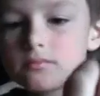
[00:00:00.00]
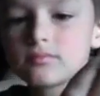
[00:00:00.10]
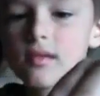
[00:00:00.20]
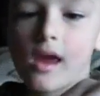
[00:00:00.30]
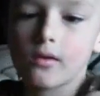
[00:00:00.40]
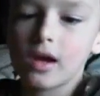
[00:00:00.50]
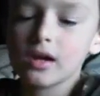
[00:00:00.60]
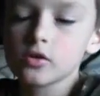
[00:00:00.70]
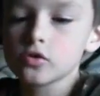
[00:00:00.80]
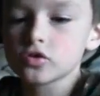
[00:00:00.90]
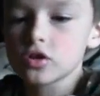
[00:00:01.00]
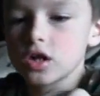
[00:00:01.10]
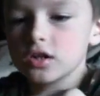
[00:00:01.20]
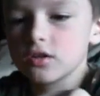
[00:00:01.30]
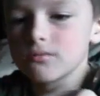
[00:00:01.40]
No, that looks
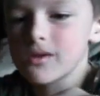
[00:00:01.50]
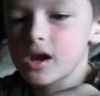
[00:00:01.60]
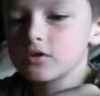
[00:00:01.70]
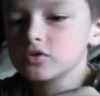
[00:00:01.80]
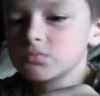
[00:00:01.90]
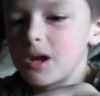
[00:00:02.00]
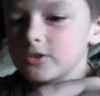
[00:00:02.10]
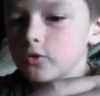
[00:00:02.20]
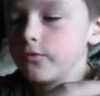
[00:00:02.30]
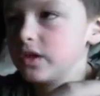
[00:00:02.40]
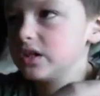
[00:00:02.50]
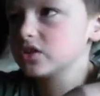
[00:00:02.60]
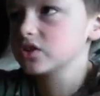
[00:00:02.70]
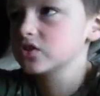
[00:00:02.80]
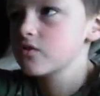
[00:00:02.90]
like no special
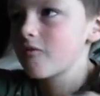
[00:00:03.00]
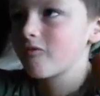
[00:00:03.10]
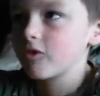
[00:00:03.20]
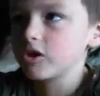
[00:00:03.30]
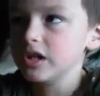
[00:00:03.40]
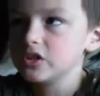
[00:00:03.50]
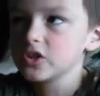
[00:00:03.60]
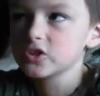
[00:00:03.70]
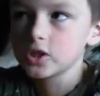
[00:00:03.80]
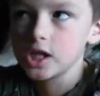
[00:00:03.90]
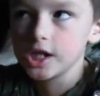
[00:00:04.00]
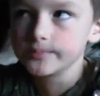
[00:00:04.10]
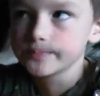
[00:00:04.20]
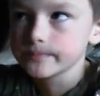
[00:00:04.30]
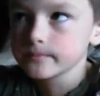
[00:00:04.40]
features on it, doesn't
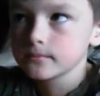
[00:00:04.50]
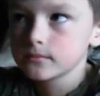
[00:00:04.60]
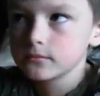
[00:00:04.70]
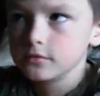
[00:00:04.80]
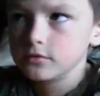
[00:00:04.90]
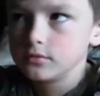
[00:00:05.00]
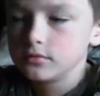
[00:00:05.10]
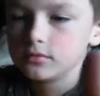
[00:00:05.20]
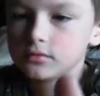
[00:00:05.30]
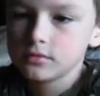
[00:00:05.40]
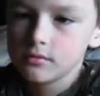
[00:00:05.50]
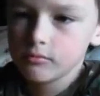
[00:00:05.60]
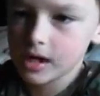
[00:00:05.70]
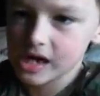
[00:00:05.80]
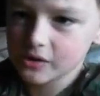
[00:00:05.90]
it?
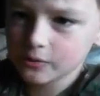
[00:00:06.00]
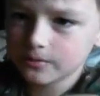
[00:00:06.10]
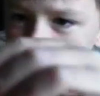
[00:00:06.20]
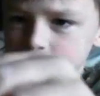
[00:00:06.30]
Well,